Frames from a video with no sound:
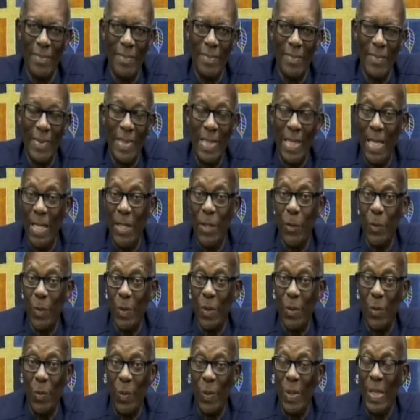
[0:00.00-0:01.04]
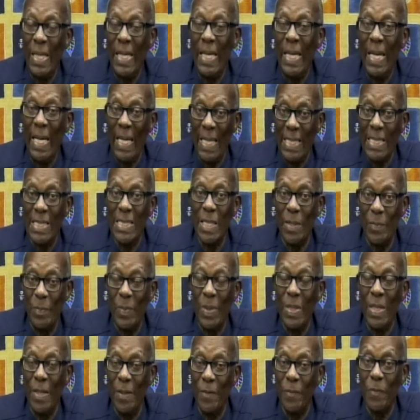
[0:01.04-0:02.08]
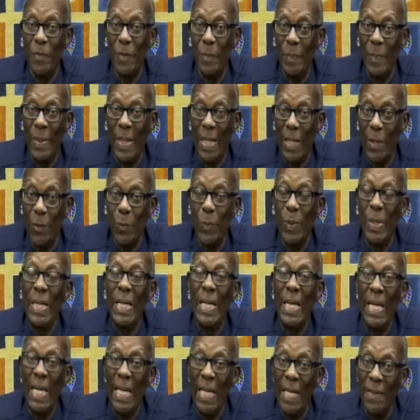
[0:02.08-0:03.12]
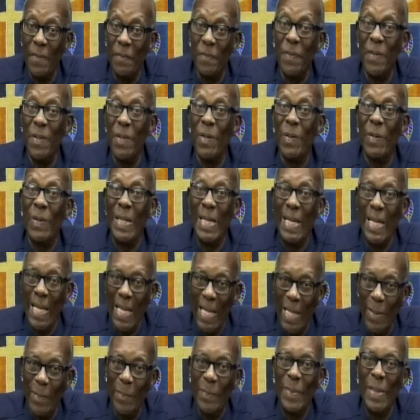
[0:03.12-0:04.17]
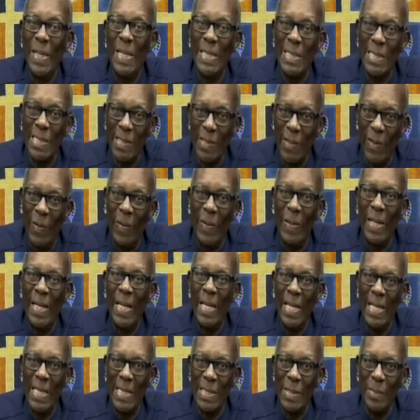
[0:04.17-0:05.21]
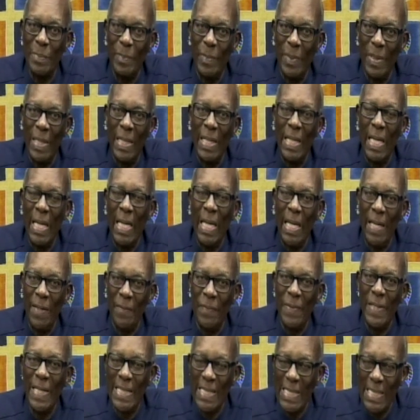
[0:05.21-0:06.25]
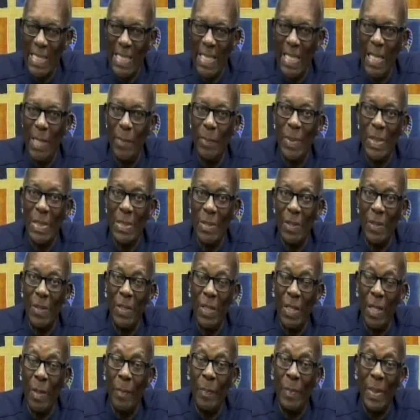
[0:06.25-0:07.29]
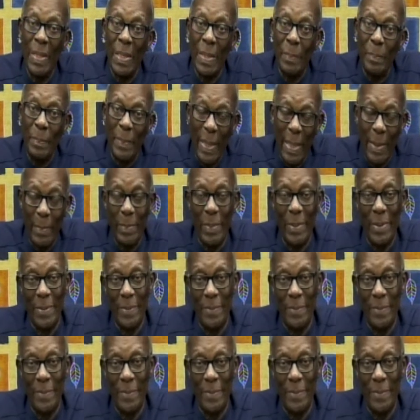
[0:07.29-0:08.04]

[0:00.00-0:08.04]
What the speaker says: Then you can only get something from that will if your name is on if his name is on your birth paper.